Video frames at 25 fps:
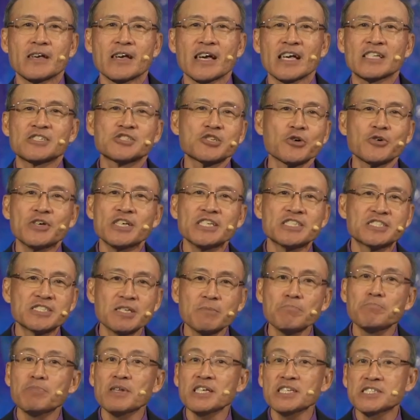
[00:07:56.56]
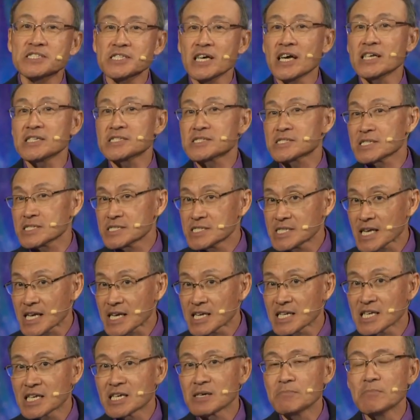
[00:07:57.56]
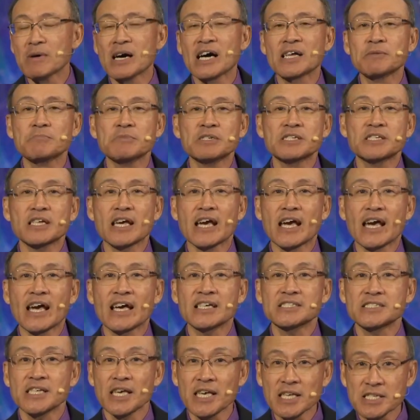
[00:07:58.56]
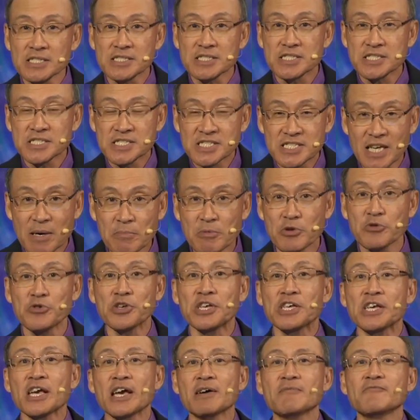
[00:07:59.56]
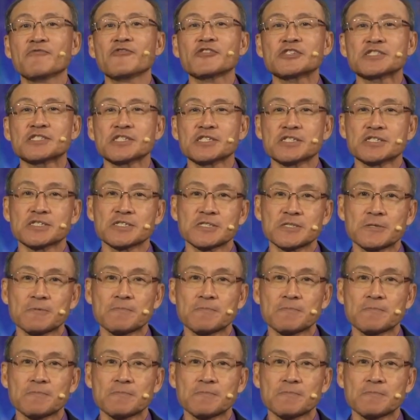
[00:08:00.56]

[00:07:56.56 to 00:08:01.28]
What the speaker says: And so he simply cites the second commandment as his summary emphasis.